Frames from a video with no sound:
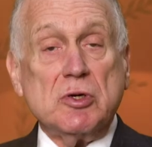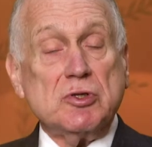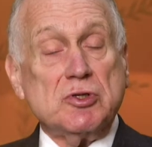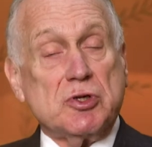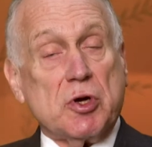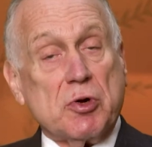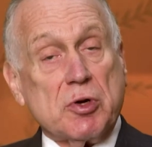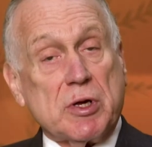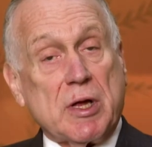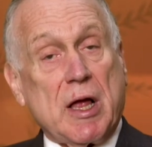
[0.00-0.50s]

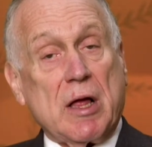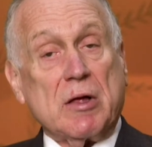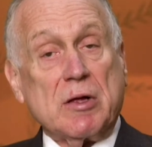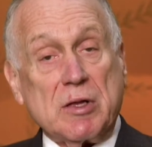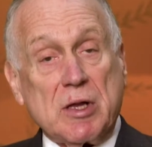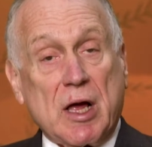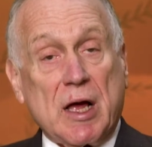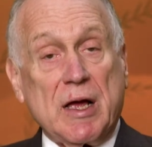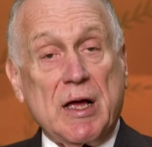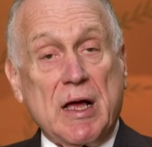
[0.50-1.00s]
Joe Carroll
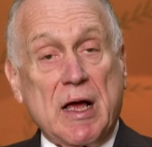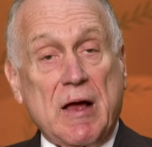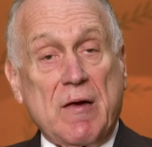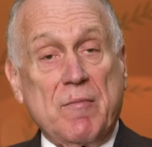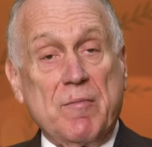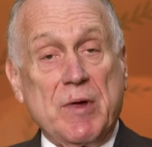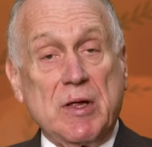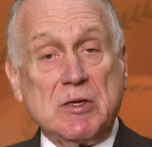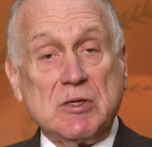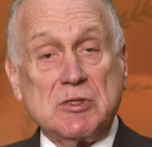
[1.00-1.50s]
and I
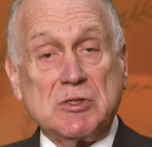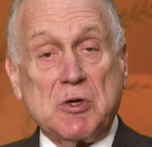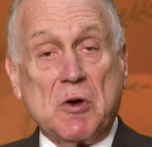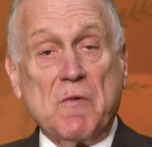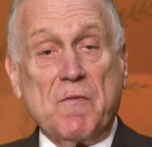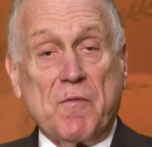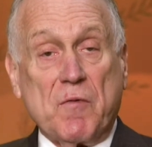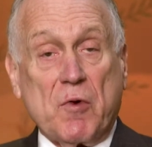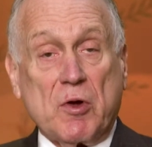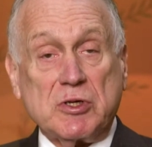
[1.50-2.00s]
have been so
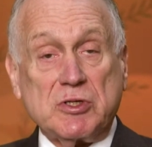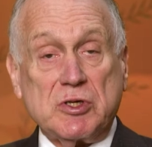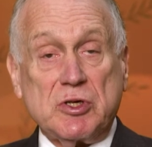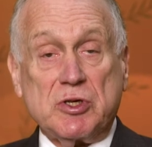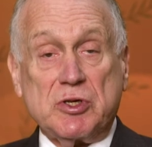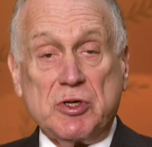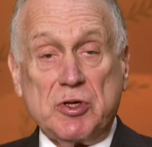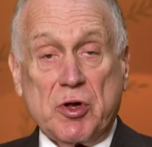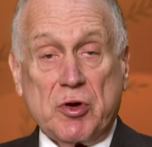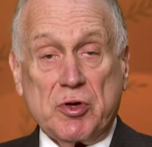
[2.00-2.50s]
fortunate
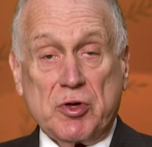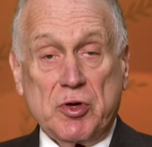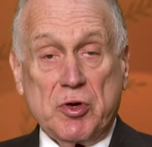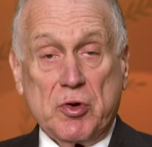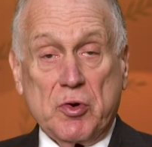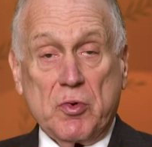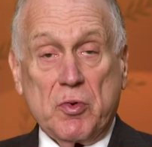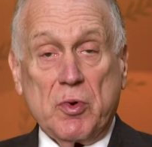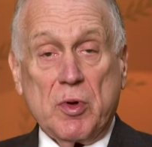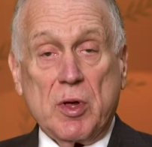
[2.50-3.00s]
to know
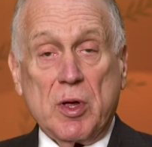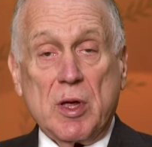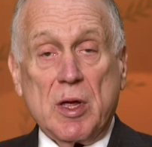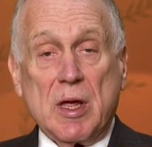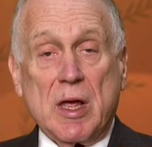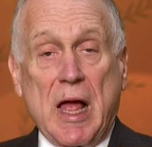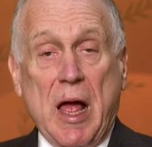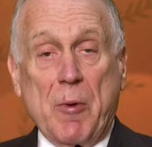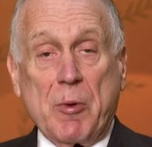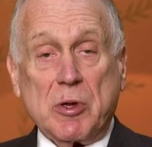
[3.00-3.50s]
you,
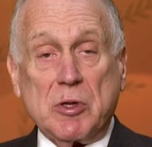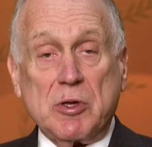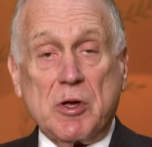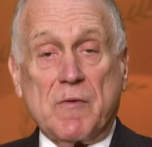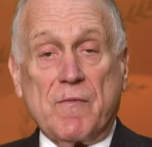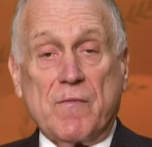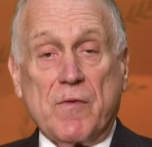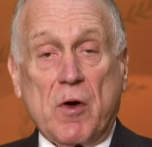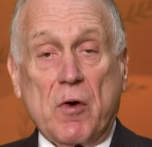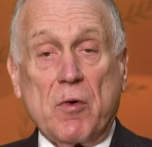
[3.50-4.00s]
and we look
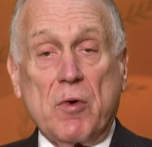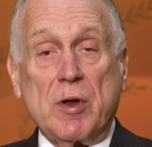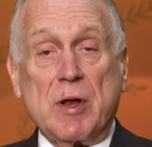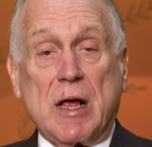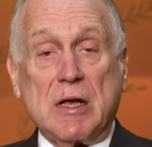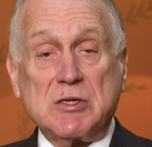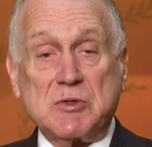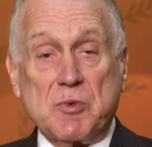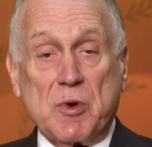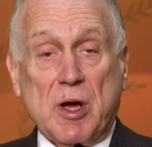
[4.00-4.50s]
forward
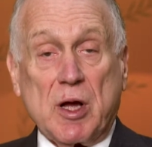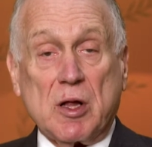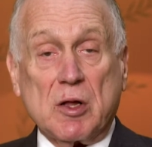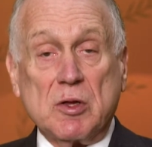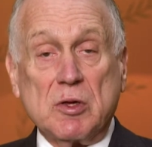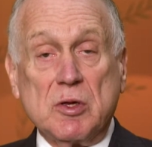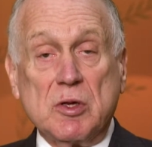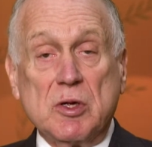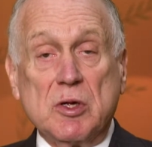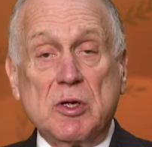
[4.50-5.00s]
as well
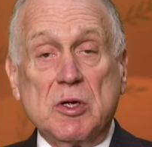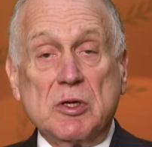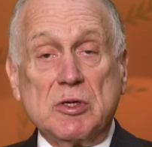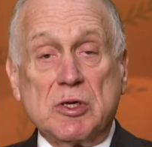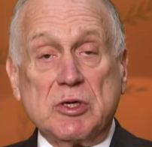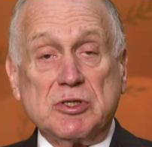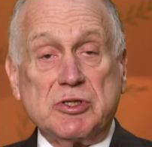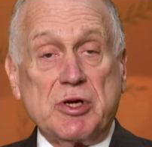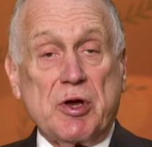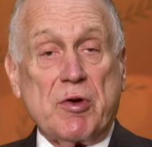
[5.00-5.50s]

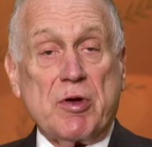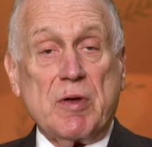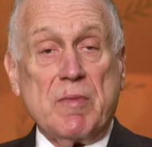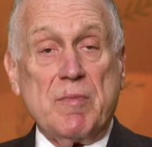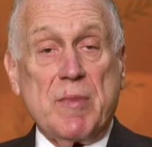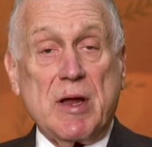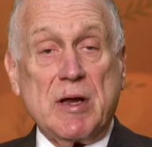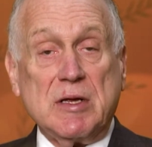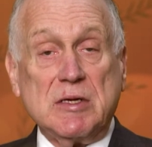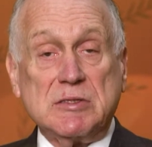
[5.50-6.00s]
to sharing
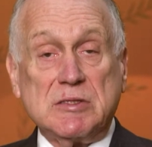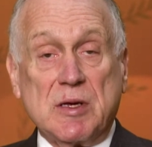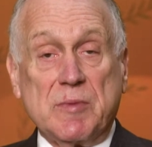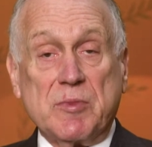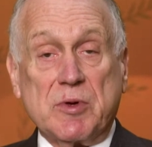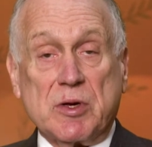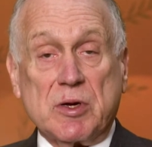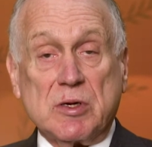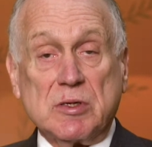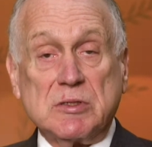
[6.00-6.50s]
many
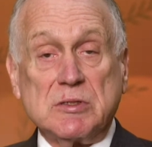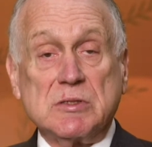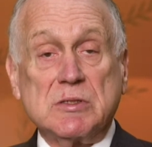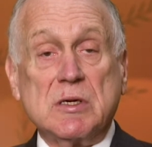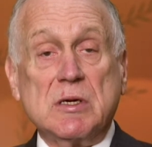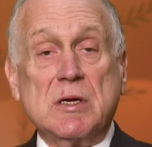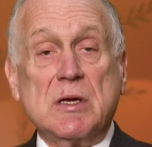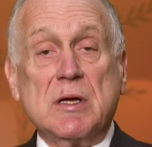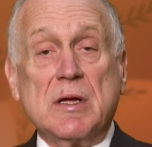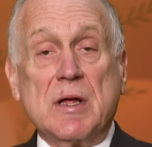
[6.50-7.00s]
Simchas.
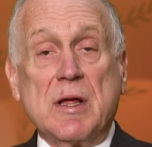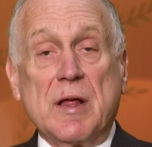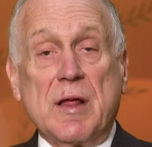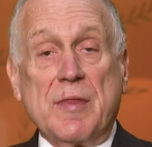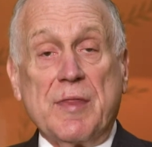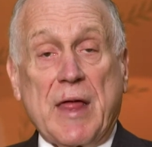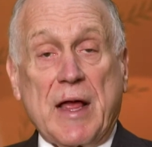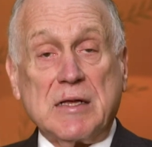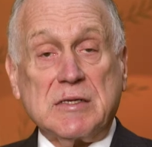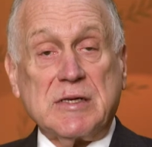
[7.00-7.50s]

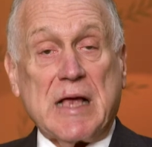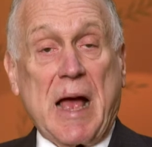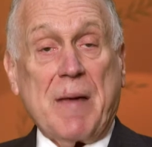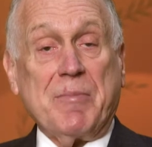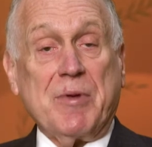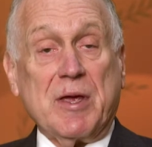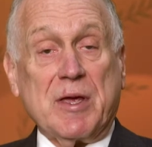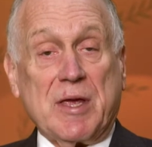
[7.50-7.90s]
That's happy